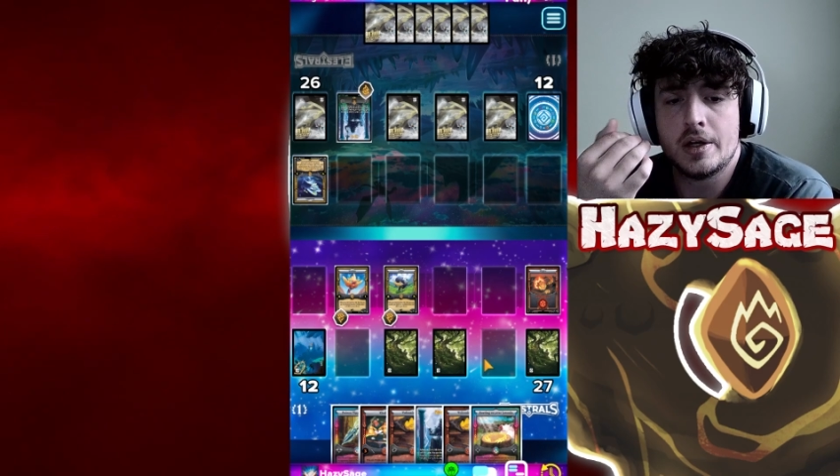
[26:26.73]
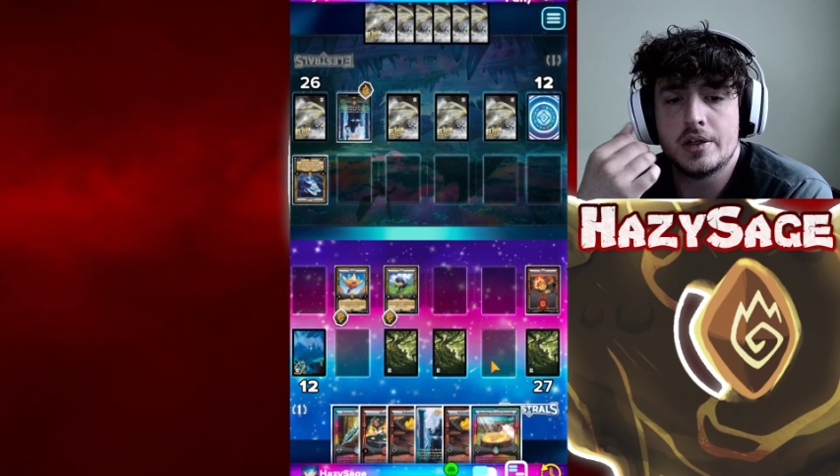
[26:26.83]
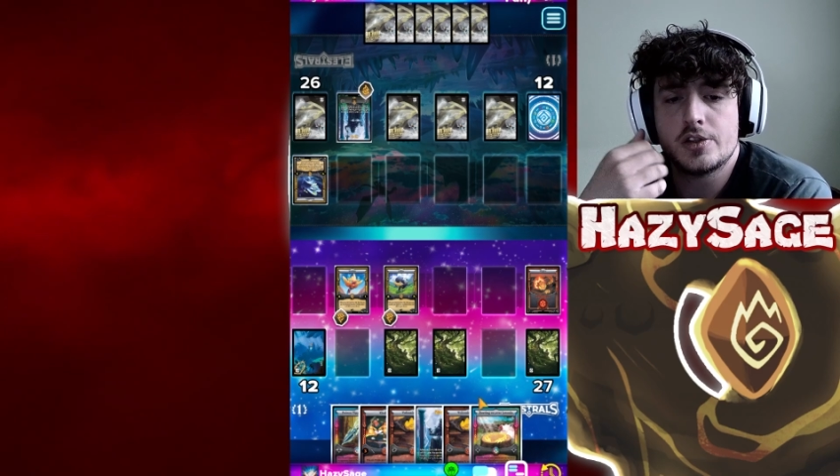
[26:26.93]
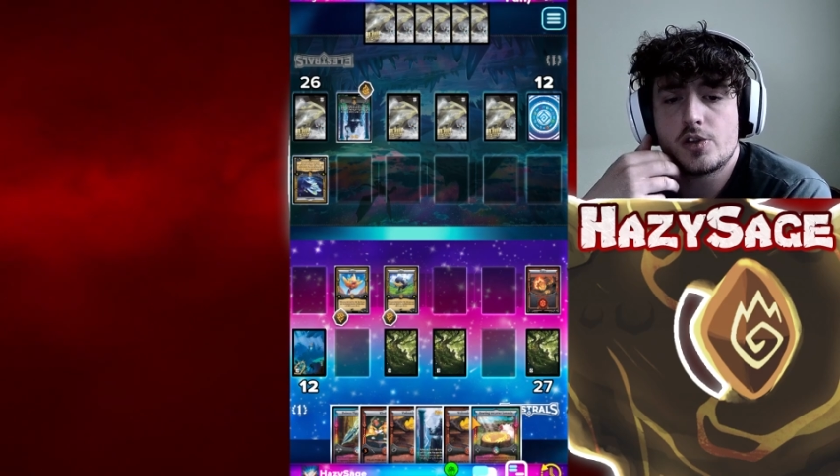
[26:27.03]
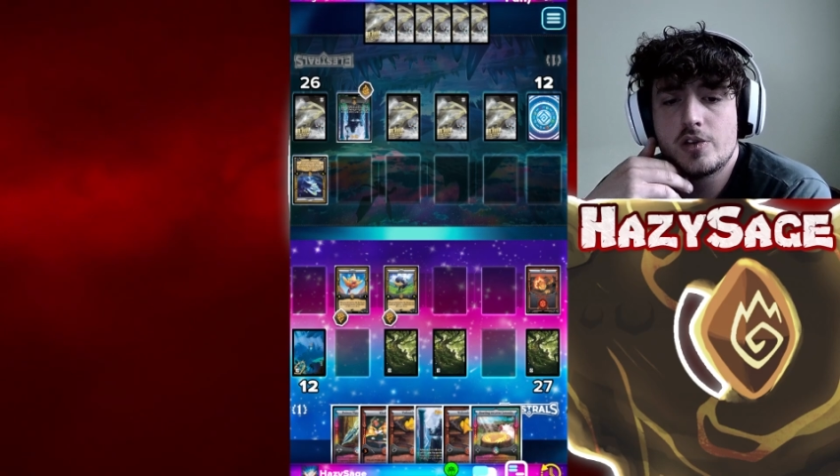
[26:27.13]

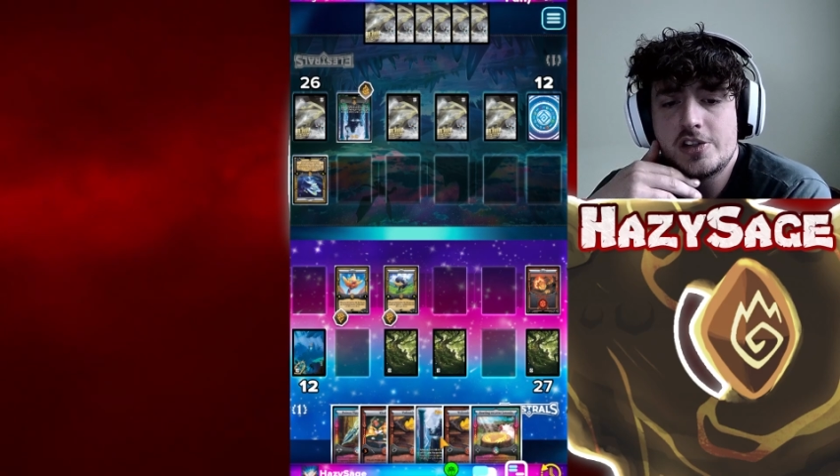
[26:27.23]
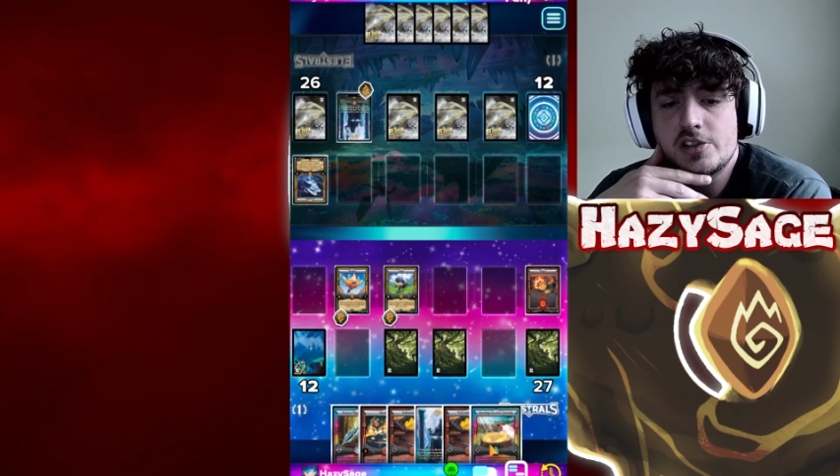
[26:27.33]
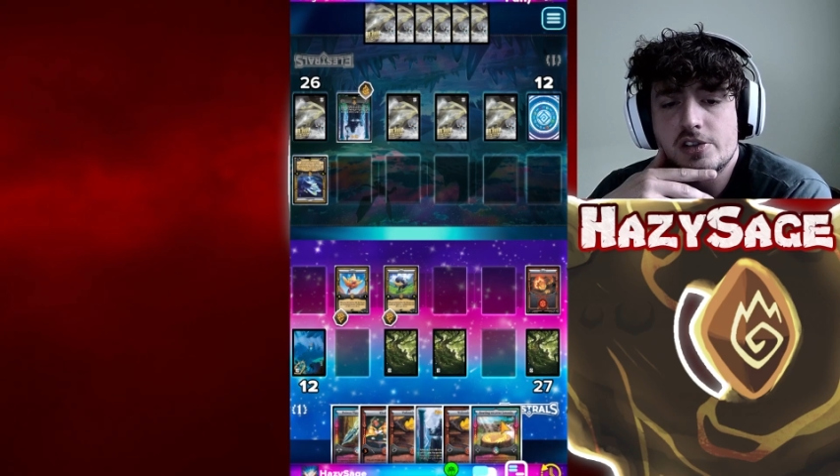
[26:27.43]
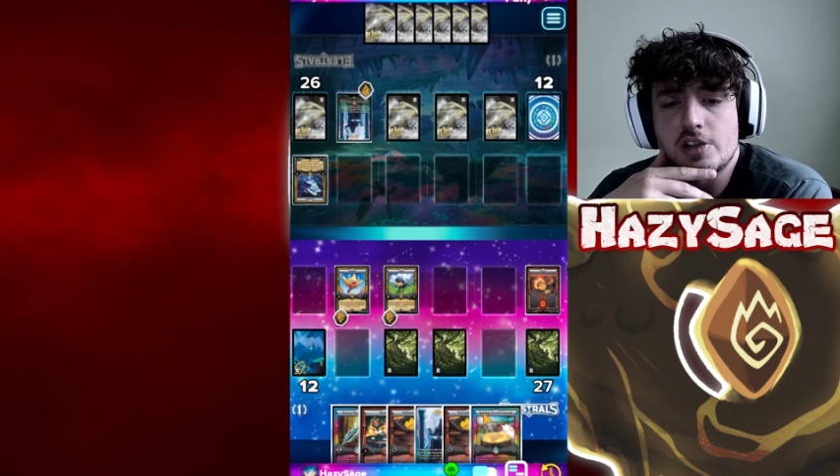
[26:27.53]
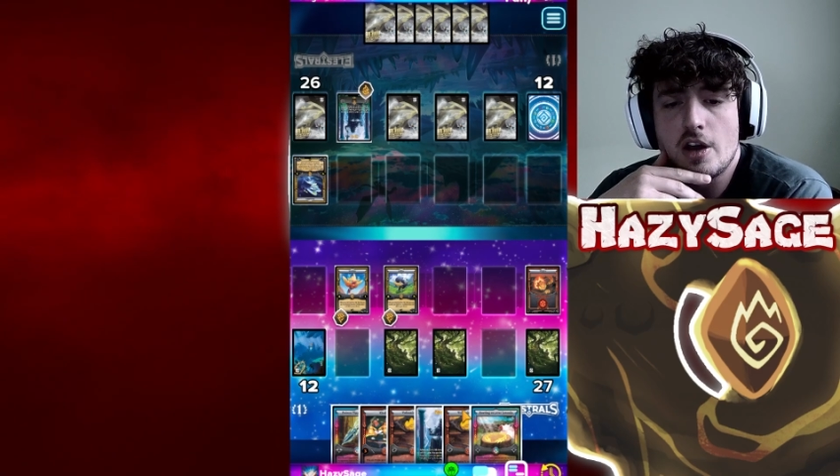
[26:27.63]
So this
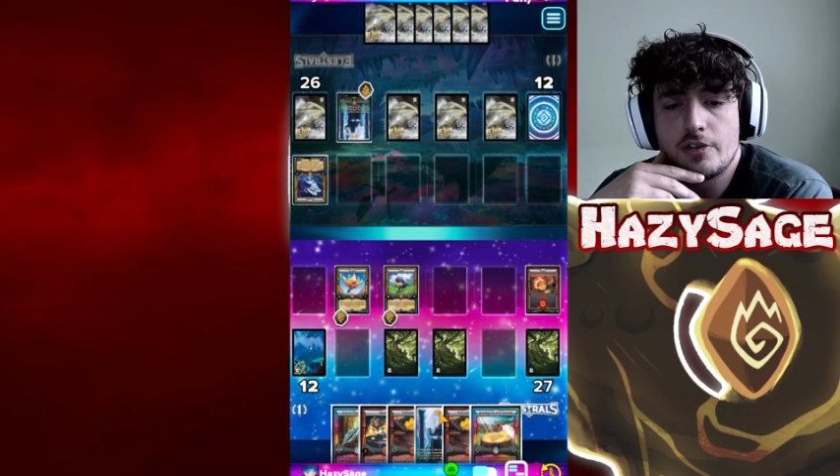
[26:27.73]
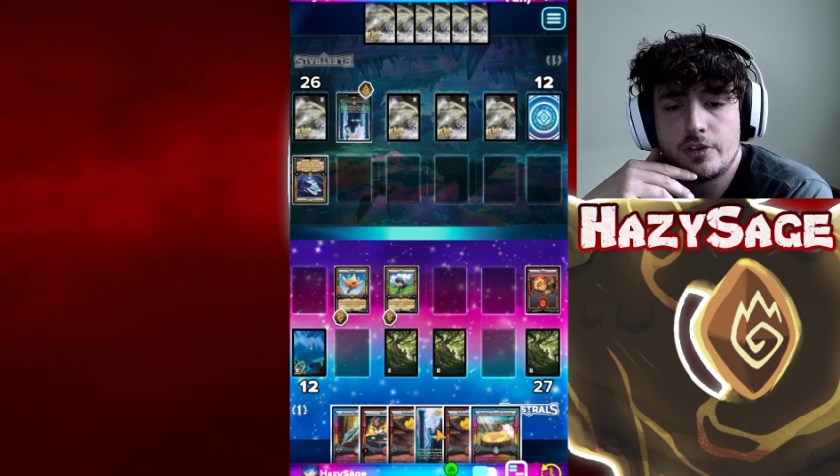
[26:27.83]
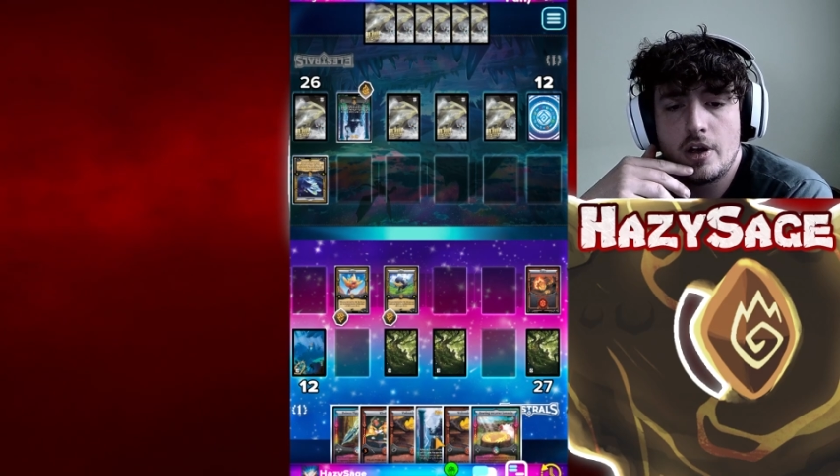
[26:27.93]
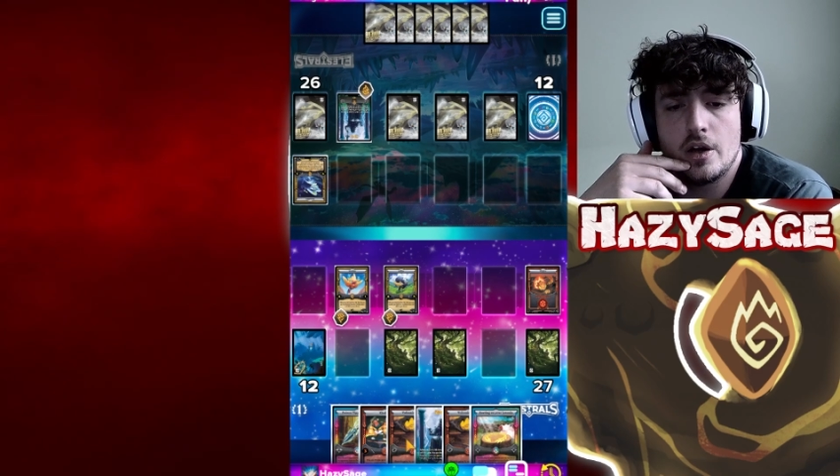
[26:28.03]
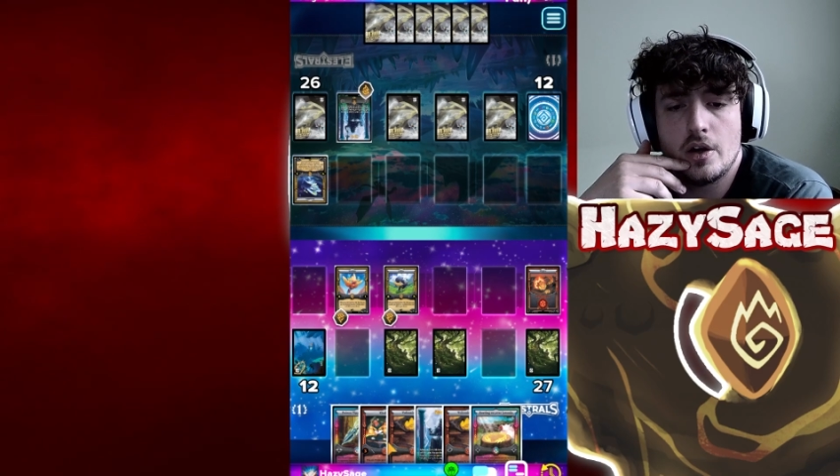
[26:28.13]
is tough.
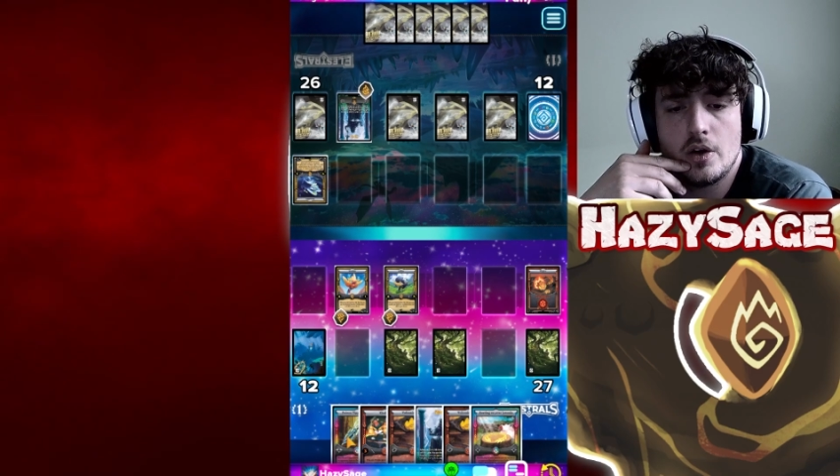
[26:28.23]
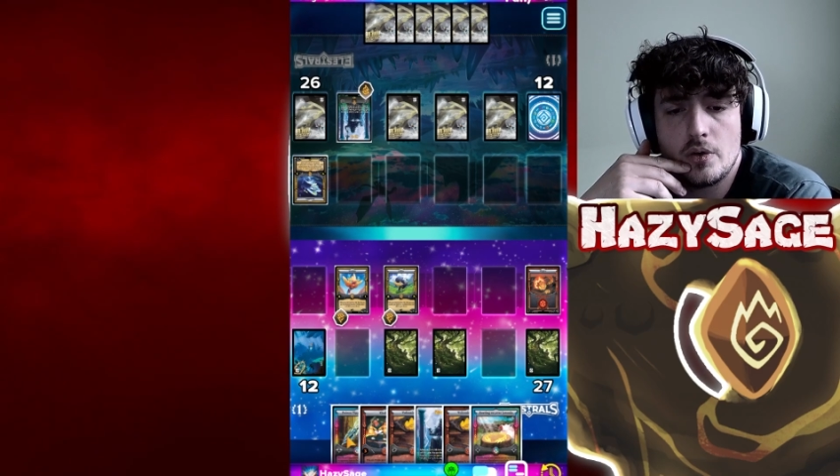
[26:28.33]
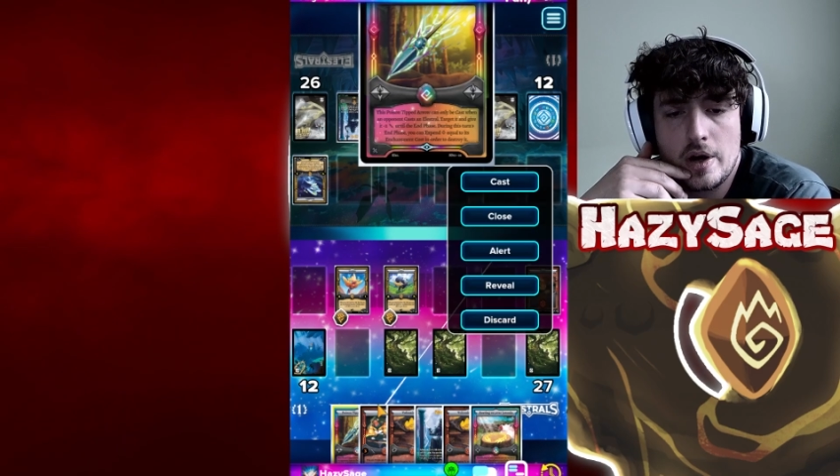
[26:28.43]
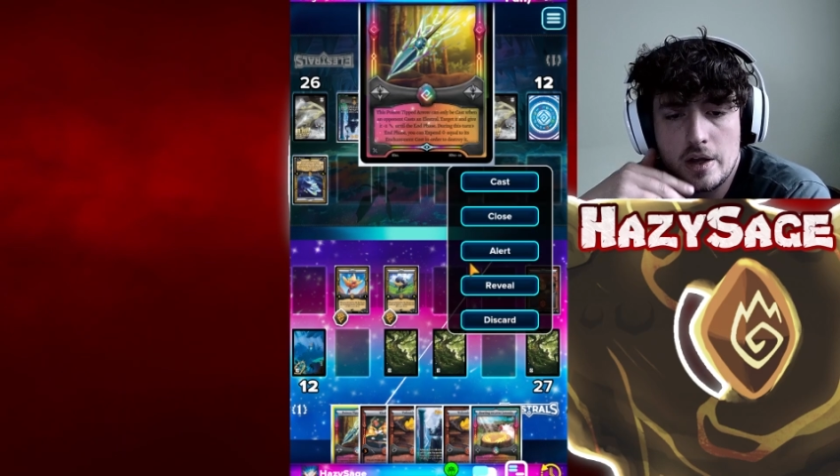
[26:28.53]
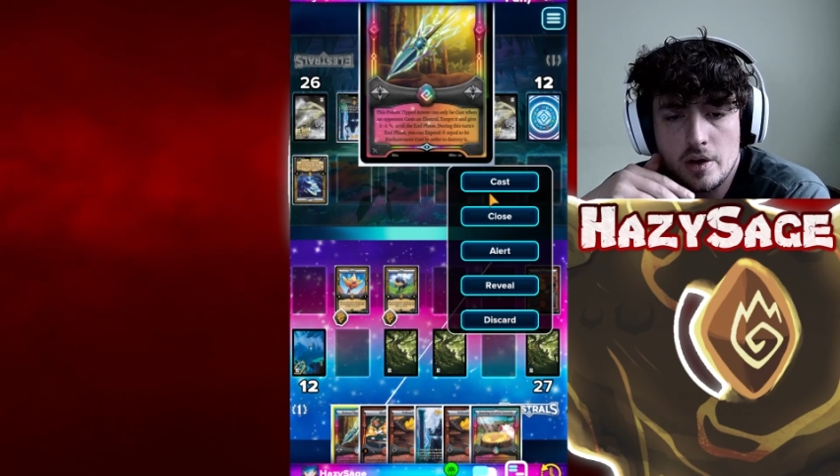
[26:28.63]

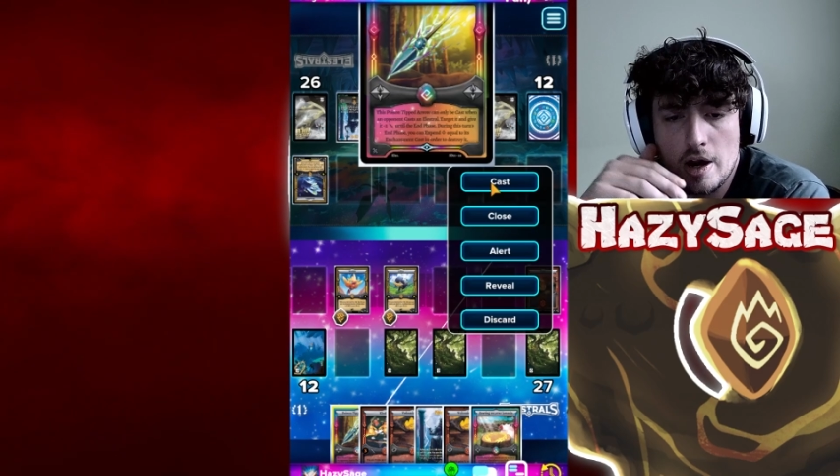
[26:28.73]
Right here,